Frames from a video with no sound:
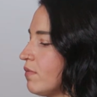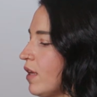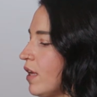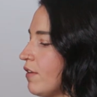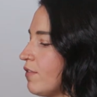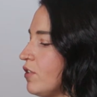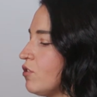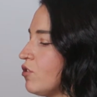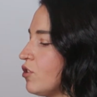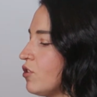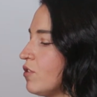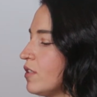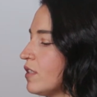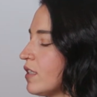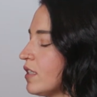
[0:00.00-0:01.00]
if you
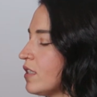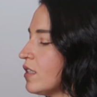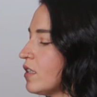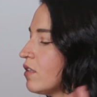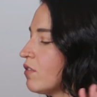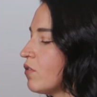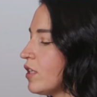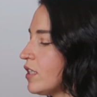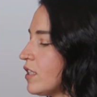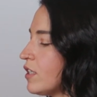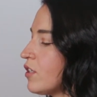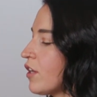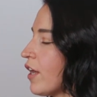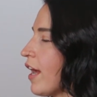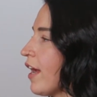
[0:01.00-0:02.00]
choose to listen to the voice
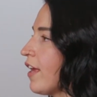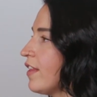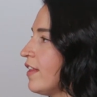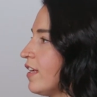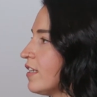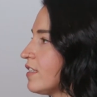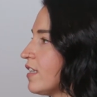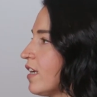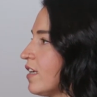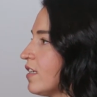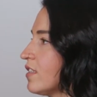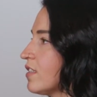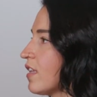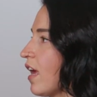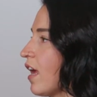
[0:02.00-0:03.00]
in your head that
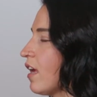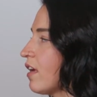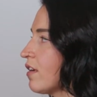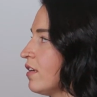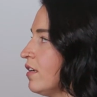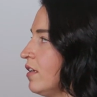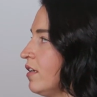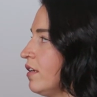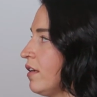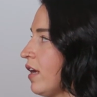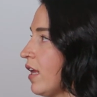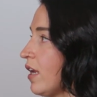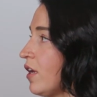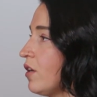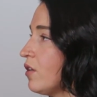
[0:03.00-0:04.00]
says
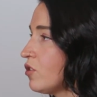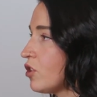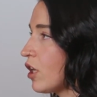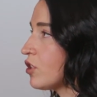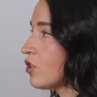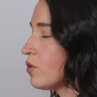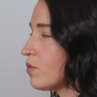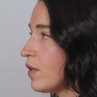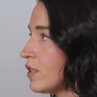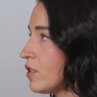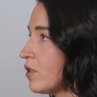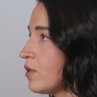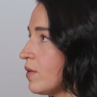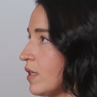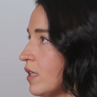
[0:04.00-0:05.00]
and I know Josh
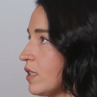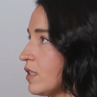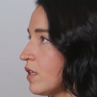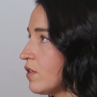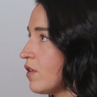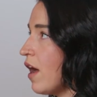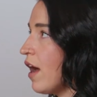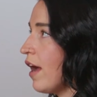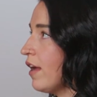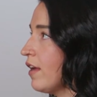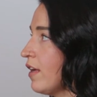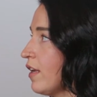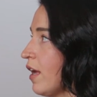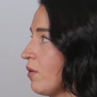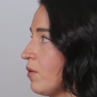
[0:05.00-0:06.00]
wrestled with this a lot
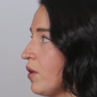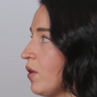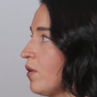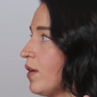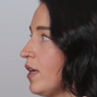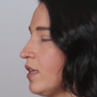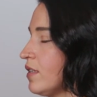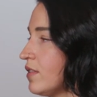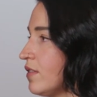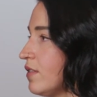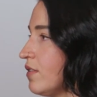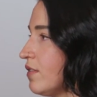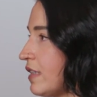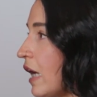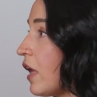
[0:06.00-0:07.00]
and I would always
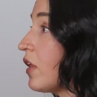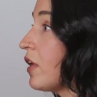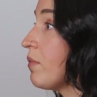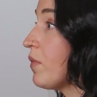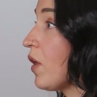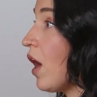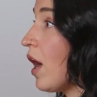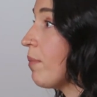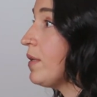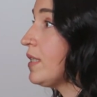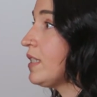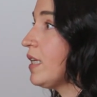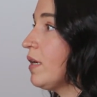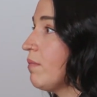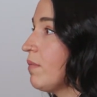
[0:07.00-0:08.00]
tell him the
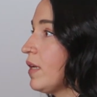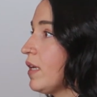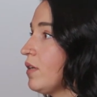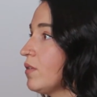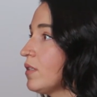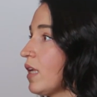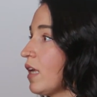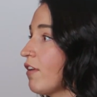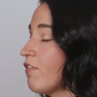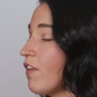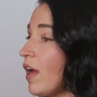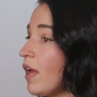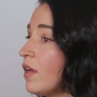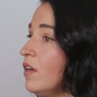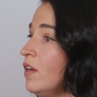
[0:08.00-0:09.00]
opposite, but he was like, if
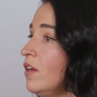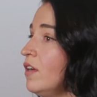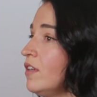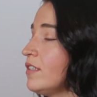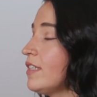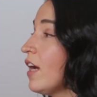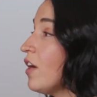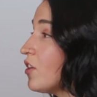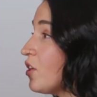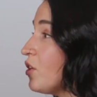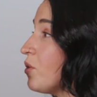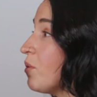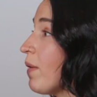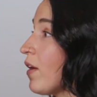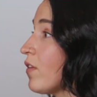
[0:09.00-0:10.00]
I tell
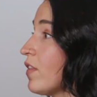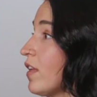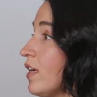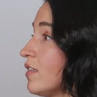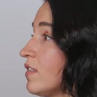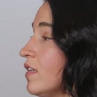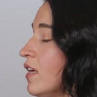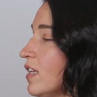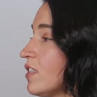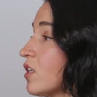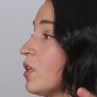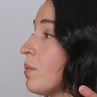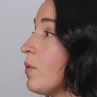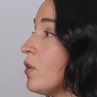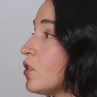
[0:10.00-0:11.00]
you about this, it's
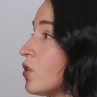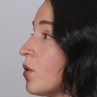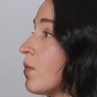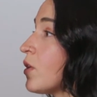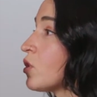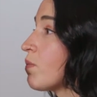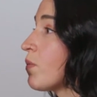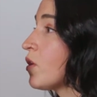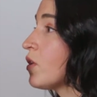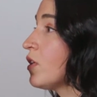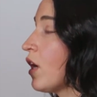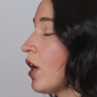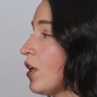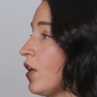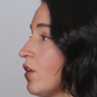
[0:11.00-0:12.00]
going to put so much
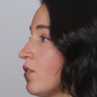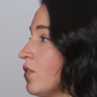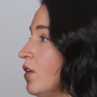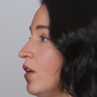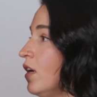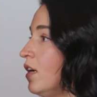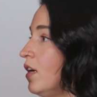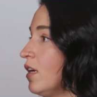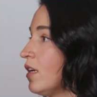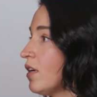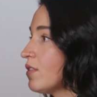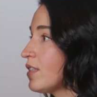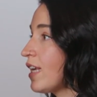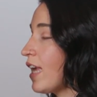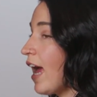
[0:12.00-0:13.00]
burden on you. And
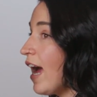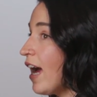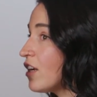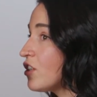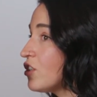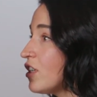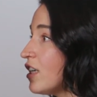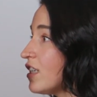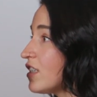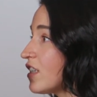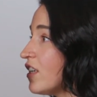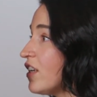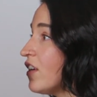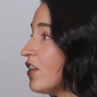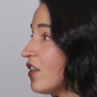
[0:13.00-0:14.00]
I was like, actually, it's
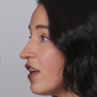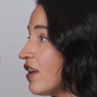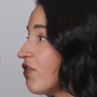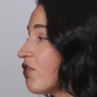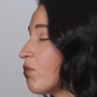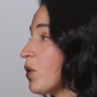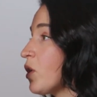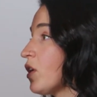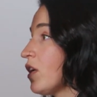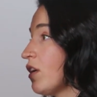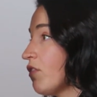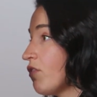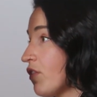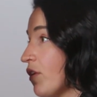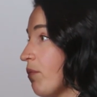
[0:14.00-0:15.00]
going to lift
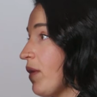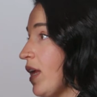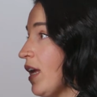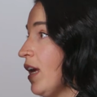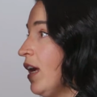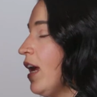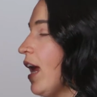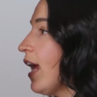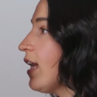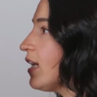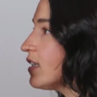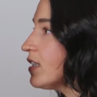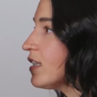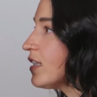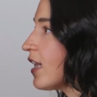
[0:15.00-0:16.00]
burden from me. And
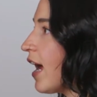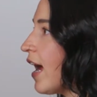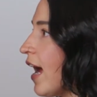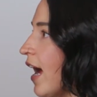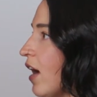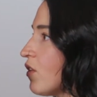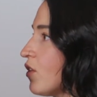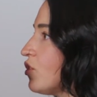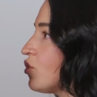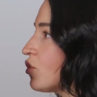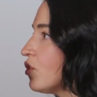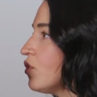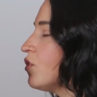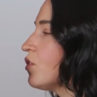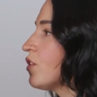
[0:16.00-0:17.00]
isn't that how the
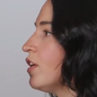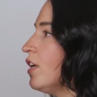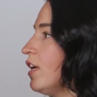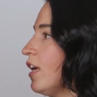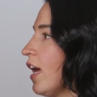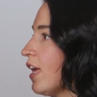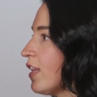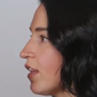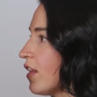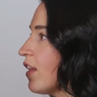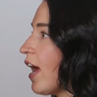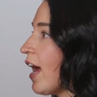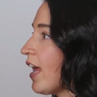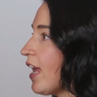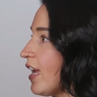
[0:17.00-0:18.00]
truth and the
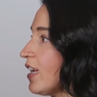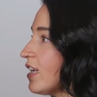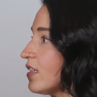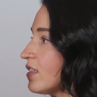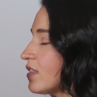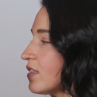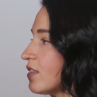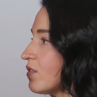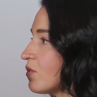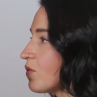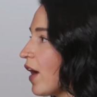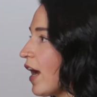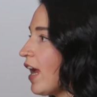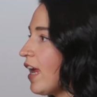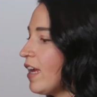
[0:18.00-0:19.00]
lie is,
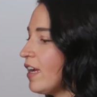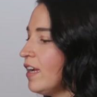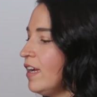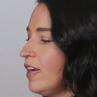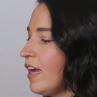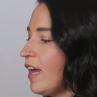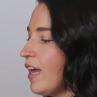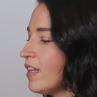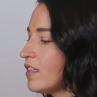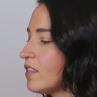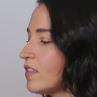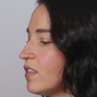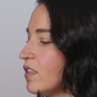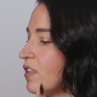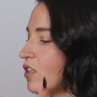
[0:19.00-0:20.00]
right?
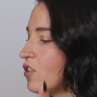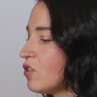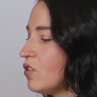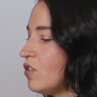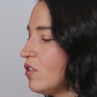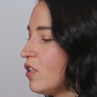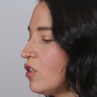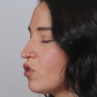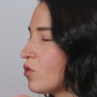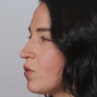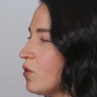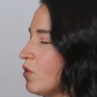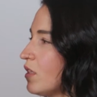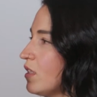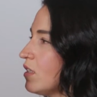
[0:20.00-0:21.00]
It's the
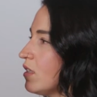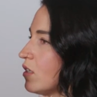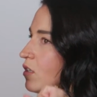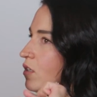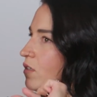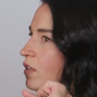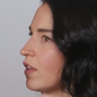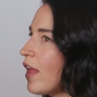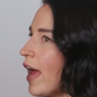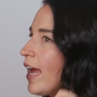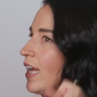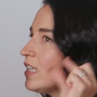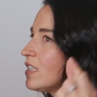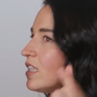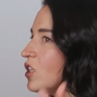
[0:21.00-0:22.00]
truth, the
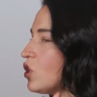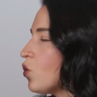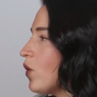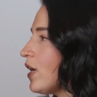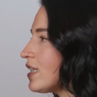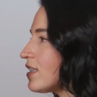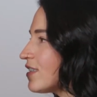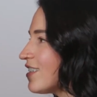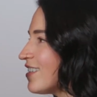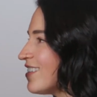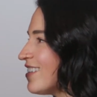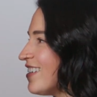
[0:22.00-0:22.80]
lie is the twist.